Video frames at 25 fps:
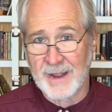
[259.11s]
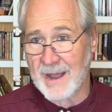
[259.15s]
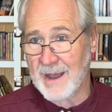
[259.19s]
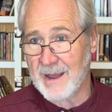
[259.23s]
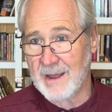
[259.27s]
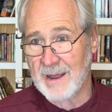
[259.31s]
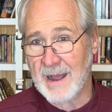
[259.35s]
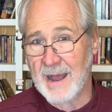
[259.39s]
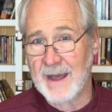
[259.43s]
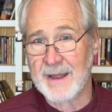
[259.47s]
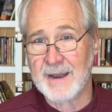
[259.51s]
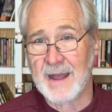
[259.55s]

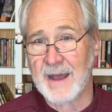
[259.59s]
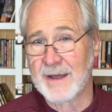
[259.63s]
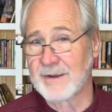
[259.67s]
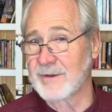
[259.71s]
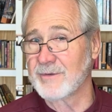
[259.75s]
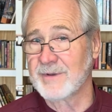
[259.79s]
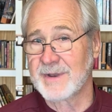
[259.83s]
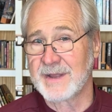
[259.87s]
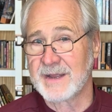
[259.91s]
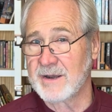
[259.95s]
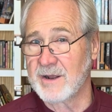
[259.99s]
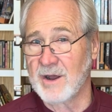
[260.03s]
I
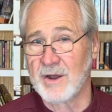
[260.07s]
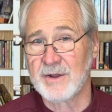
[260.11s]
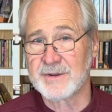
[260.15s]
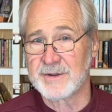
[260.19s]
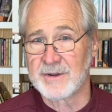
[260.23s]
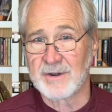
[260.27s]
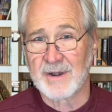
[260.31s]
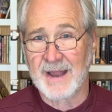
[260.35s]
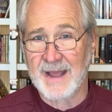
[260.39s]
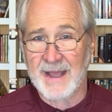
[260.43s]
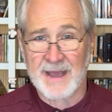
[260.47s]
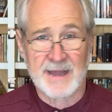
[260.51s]
don't need all
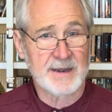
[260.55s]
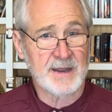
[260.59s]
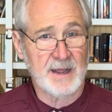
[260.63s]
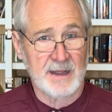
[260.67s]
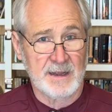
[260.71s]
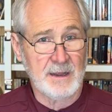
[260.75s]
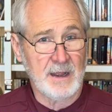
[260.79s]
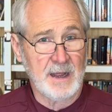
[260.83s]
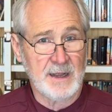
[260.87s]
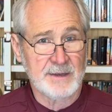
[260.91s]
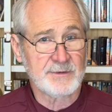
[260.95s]
your land. I